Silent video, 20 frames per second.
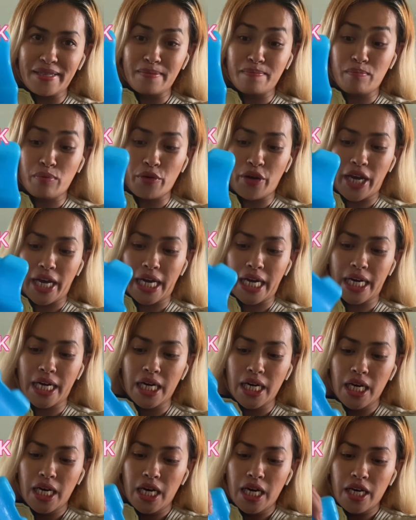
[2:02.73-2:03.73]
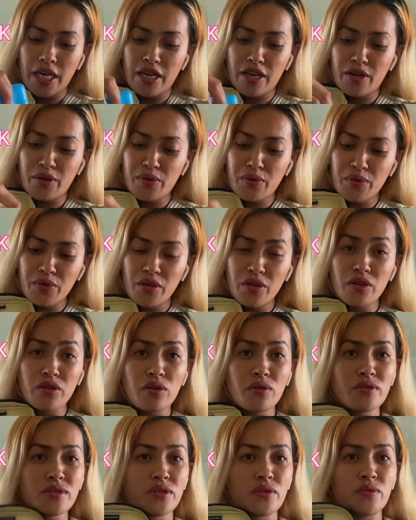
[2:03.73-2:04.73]
brick. You know, you could
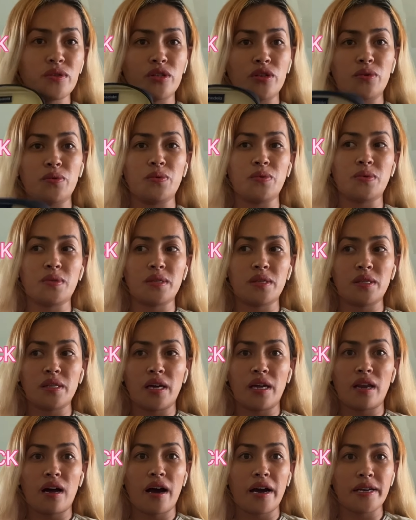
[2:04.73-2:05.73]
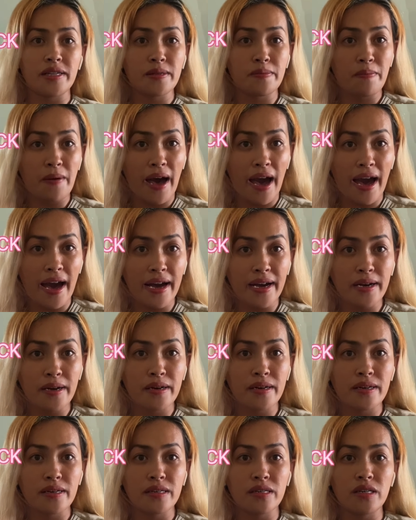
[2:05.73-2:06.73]
also use an ice pack.
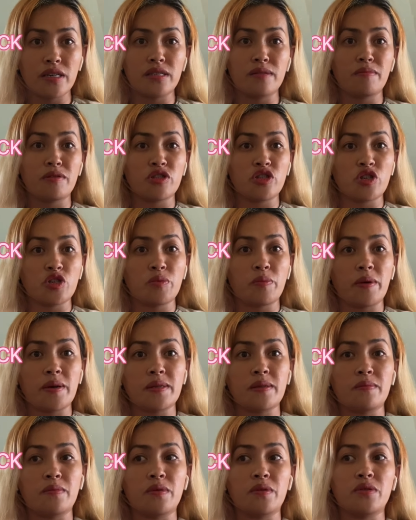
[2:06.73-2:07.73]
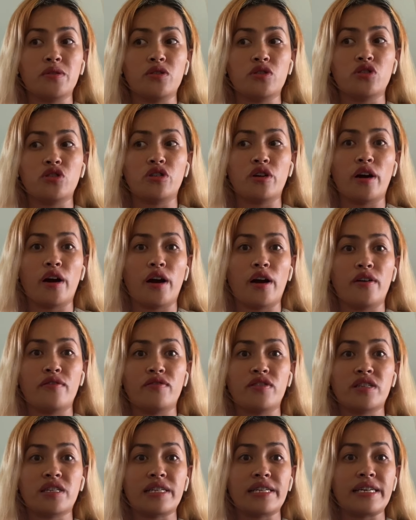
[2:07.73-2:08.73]
As much as possible, you should have
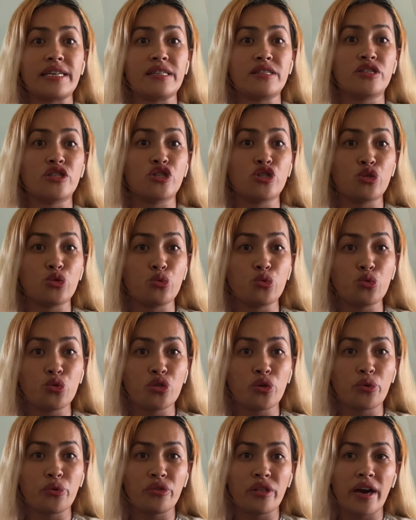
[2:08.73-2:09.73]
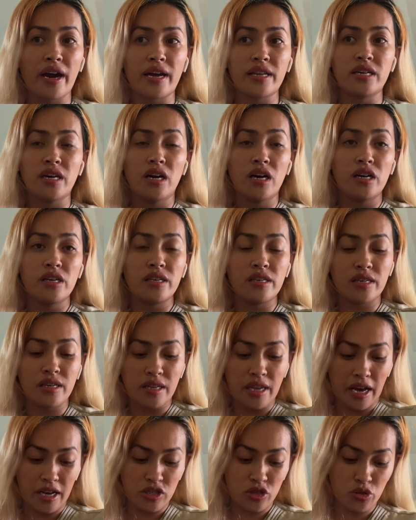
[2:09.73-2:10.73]
at least two so that you can
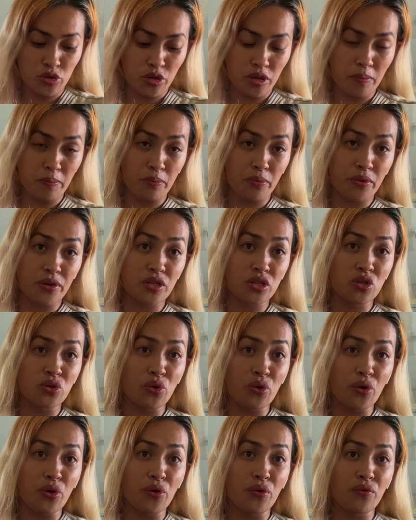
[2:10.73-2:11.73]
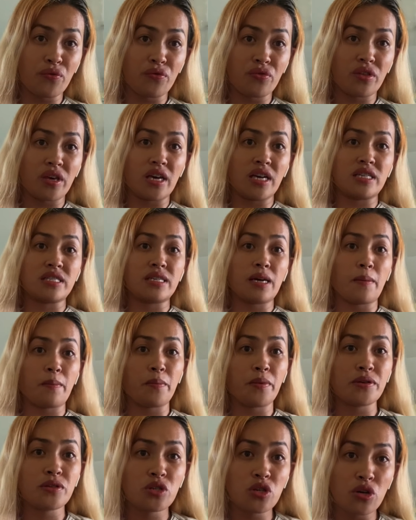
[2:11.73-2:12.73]
actually preserve the
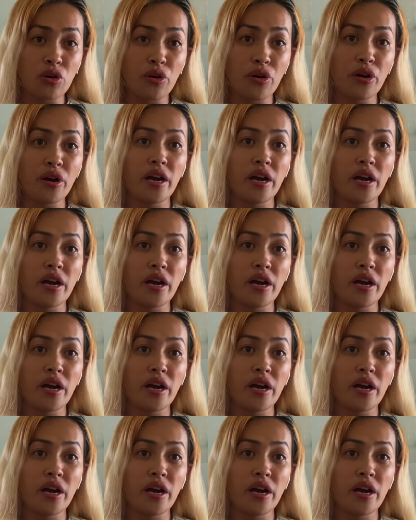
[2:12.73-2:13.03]
temperature,